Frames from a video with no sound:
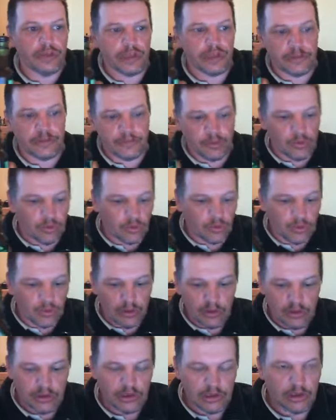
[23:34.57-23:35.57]
on each bottle
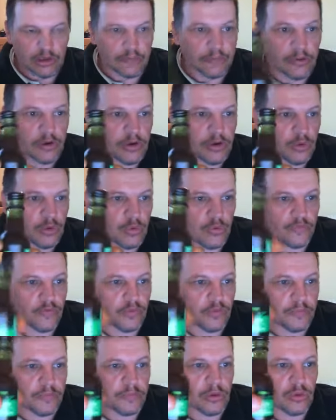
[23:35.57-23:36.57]
and buy all
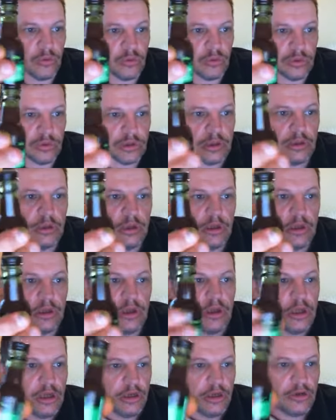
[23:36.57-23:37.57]
4 bottles,
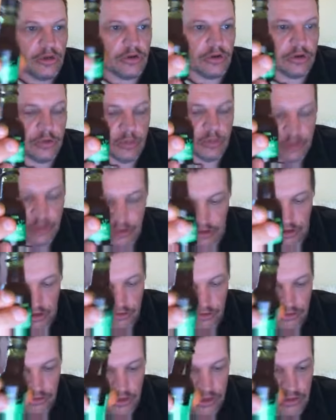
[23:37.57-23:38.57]
you can, you
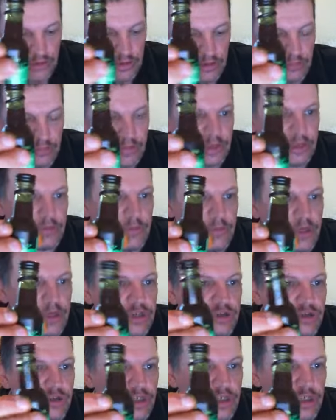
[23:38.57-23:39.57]
know, just like mix and
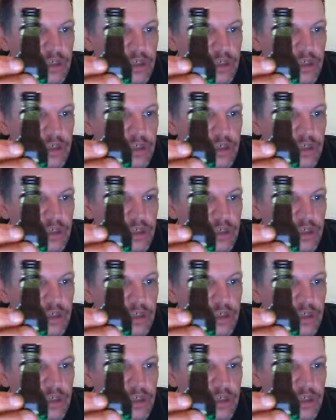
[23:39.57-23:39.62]
match and